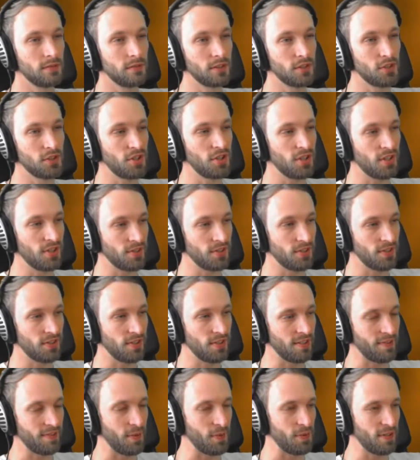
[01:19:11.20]
Shields and
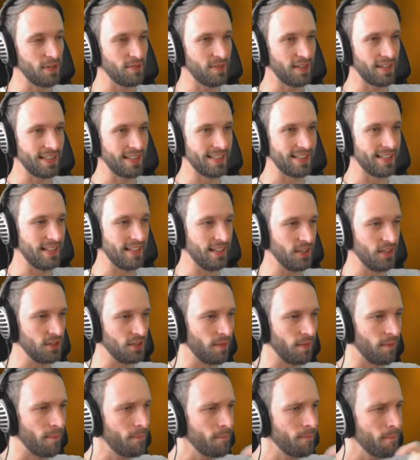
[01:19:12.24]
stuff. I wonder if I can sneak
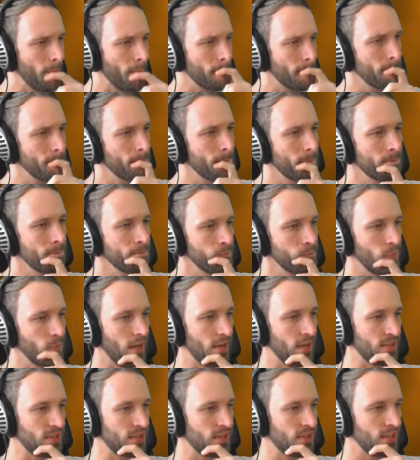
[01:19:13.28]
on. I
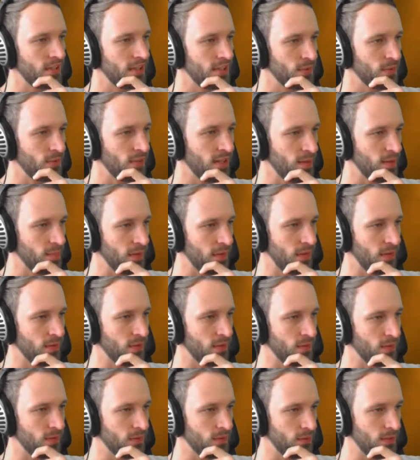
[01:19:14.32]
was stuck in a rut
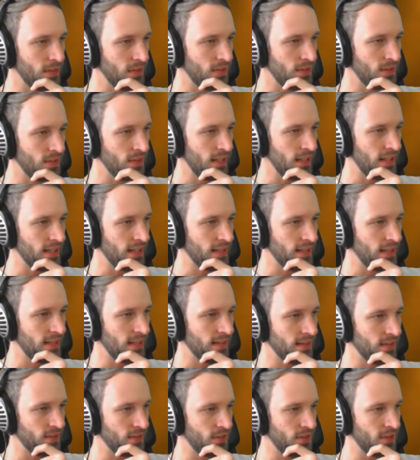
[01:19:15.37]
about where to take it
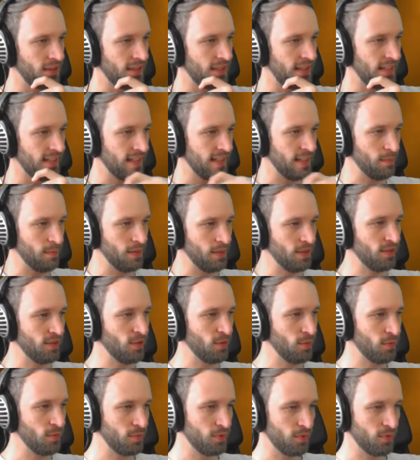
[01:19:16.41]
since it's early days, and keeping
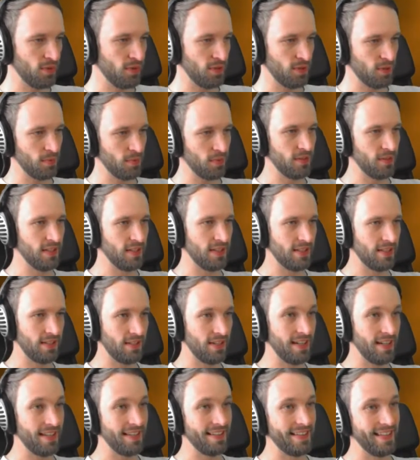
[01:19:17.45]
scope to reasonable is
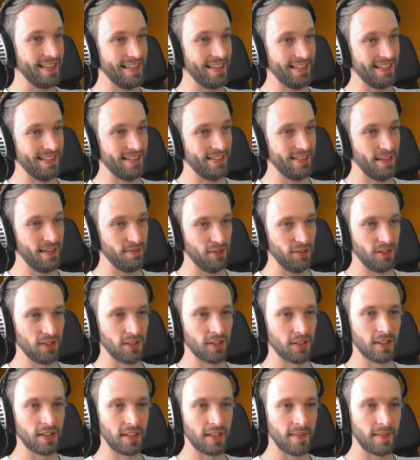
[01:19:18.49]
hard. It is definitely
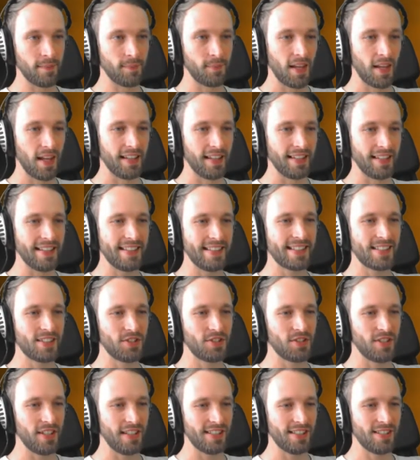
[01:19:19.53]
hard, yeah.
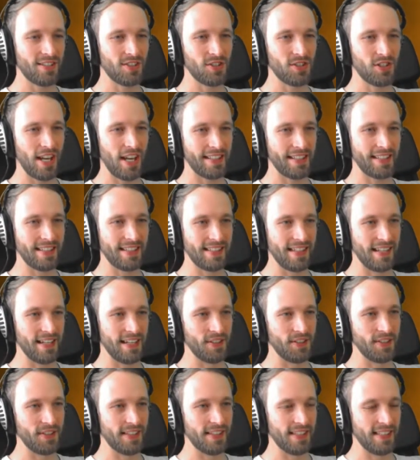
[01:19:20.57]
Let's check this
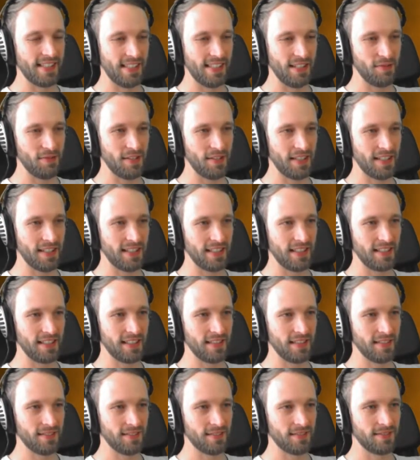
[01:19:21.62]
out and see if I
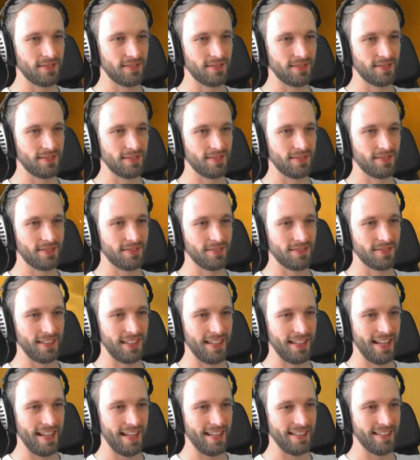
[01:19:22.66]
can
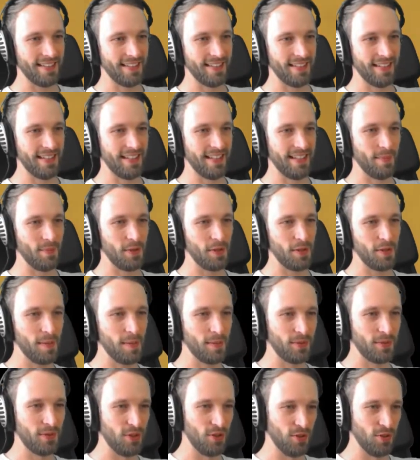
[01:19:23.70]
get to the... I'm not
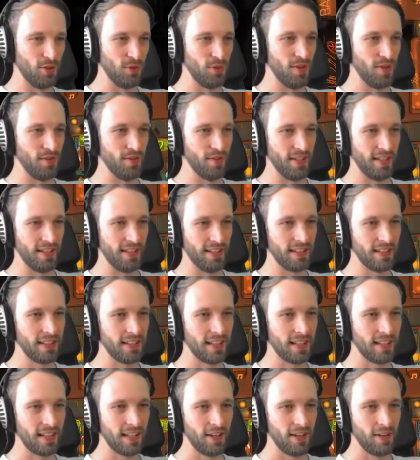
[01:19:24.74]
able to do the thing,
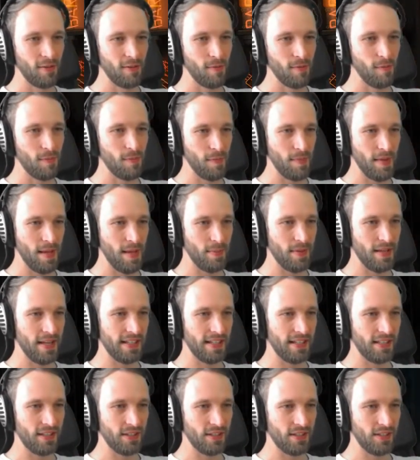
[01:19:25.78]
but maybe I
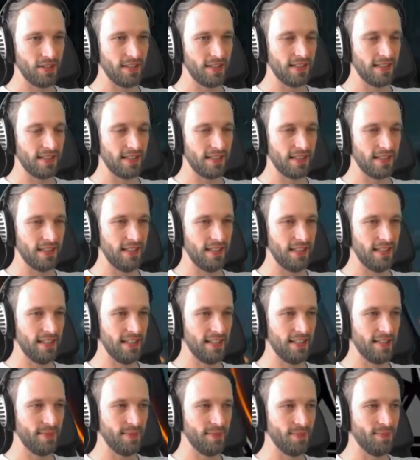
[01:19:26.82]
could
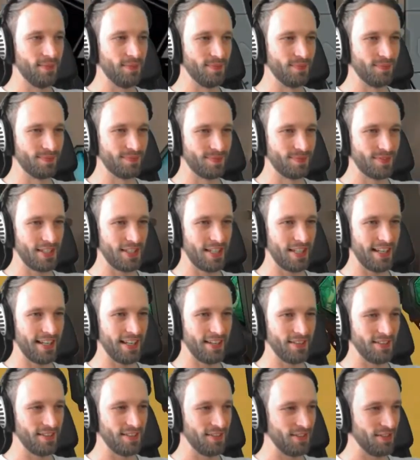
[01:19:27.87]
check
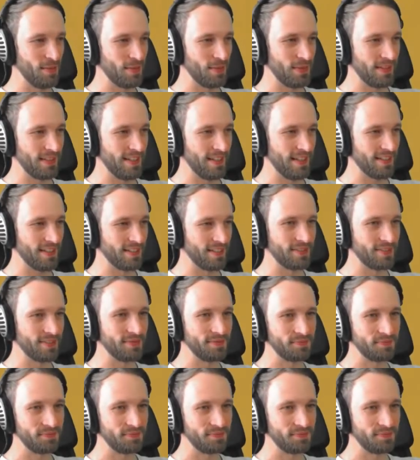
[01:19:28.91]
out the terminal. I don't know.